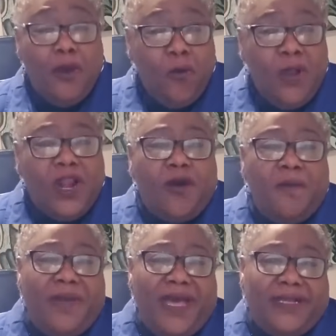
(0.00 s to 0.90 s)

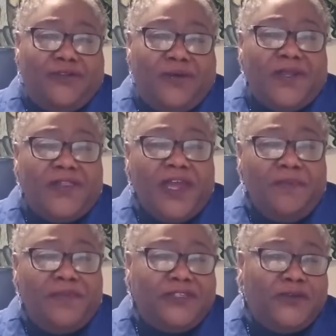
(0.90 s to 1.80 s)
welcome back to another
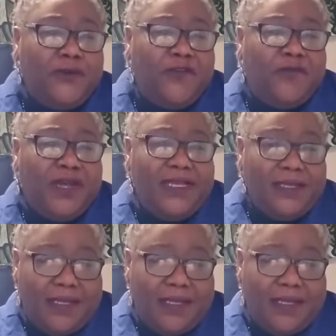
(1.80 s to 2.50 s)
episode of my